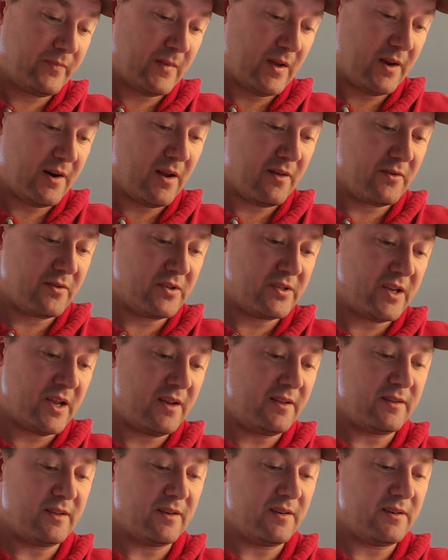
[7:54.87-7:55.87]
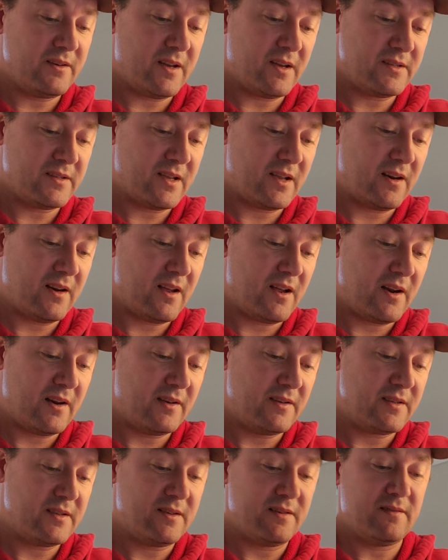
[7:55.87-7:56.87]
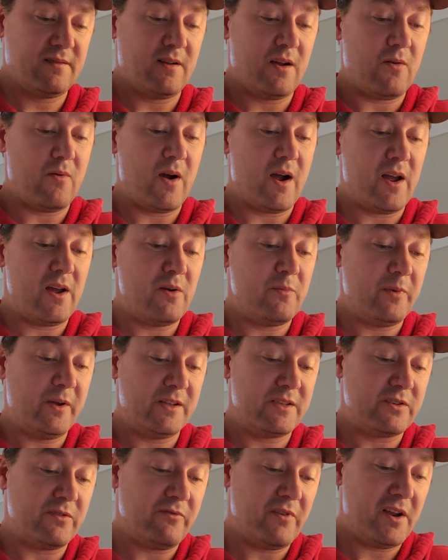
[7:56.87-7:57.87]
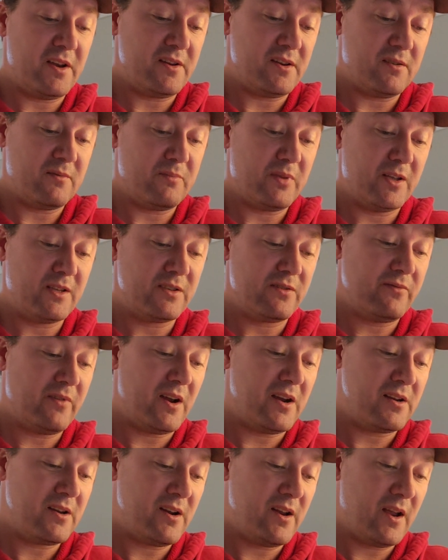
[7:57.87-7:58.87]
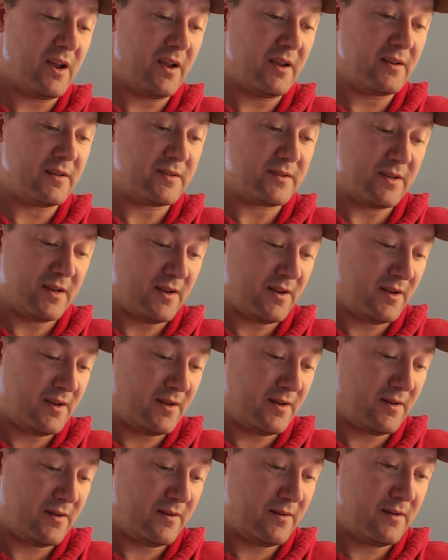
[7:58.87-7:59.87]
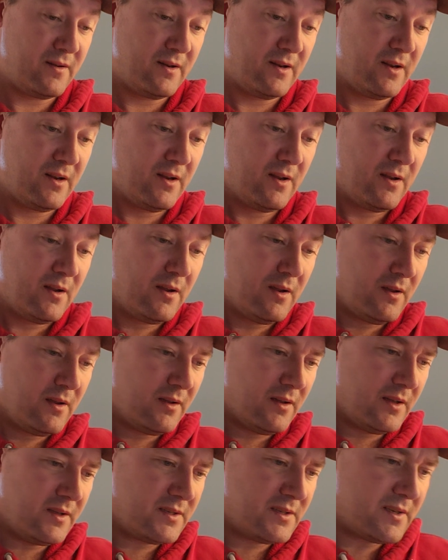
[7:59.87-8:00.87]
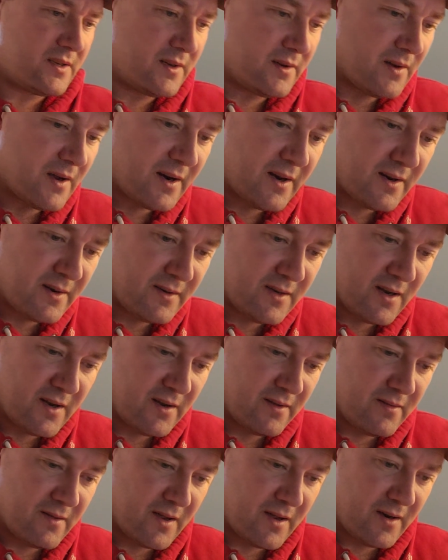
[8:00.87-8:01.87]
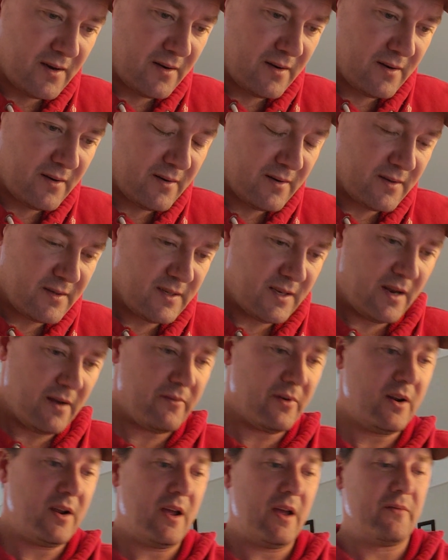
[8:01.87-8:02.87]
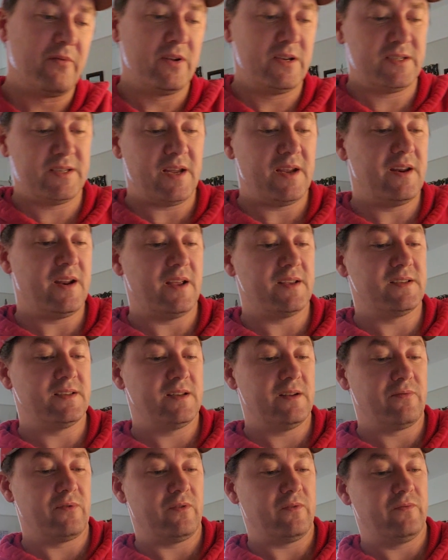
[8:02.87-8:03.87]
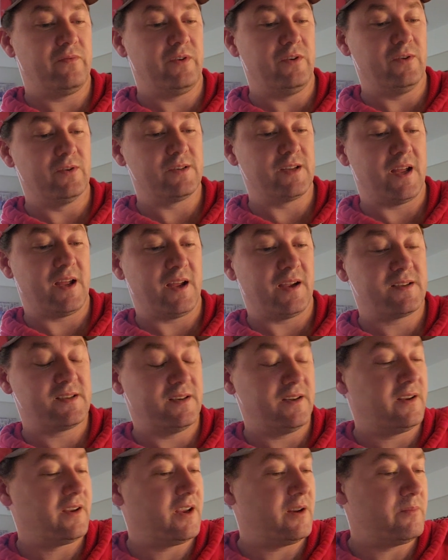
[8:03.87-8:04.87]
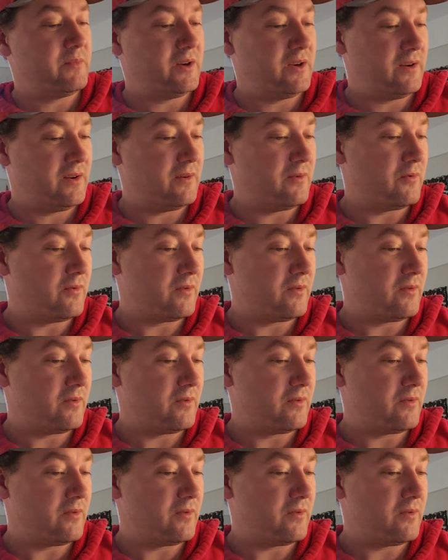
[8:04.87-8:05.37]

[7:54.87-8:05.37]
Another state that does that a lot is Ohio, Pennsylvania. Pennsylvania has let's see, I didn't tell you that. See, every state has a different fuel tax, and it can be